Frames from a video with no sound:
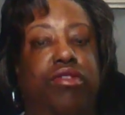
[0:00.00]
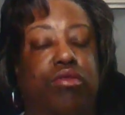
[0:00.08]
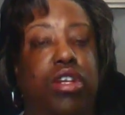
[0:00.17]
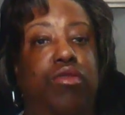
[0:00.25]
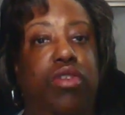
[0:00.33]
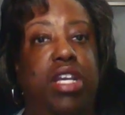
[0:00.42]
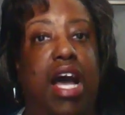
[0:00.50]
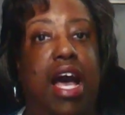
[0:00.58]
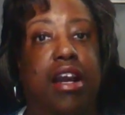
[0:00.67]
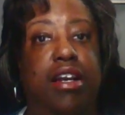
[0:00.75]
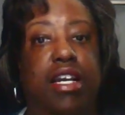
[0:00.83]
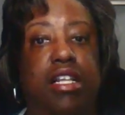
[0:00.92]
3
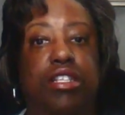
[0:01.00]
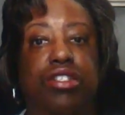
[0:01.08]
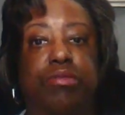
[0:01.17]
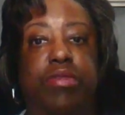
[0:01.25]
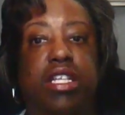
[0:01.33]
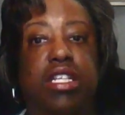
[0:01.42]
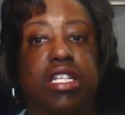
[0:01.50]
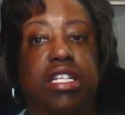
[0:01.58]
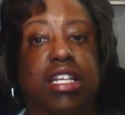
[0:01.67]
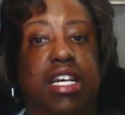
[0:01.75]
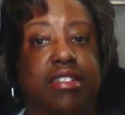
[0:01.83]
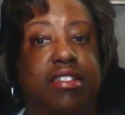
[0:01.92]
rehire eligibility
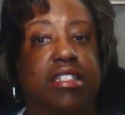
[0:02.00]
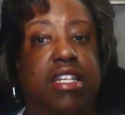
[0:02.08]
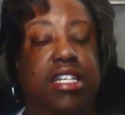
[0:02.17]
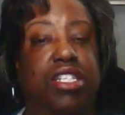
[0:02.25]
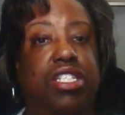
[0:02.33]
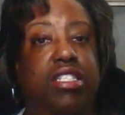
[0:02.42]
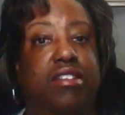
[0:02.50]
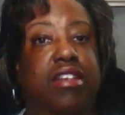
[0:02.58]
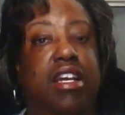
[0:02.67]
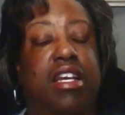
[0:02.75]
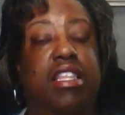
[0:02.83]
designations